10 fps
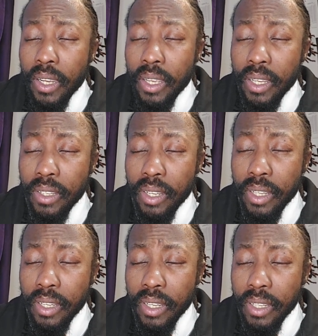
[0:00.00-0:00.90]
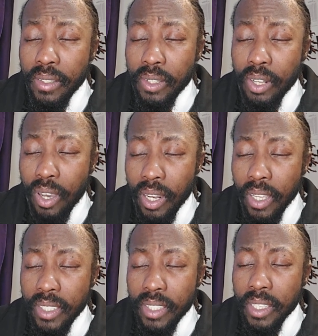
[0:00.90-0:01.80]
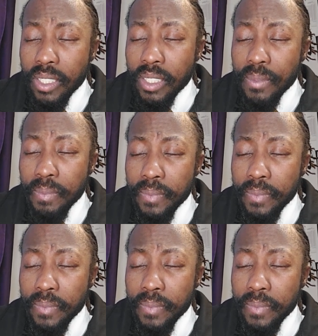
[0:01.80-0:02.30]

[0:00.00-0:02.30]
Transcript: in, in, in lawlessness,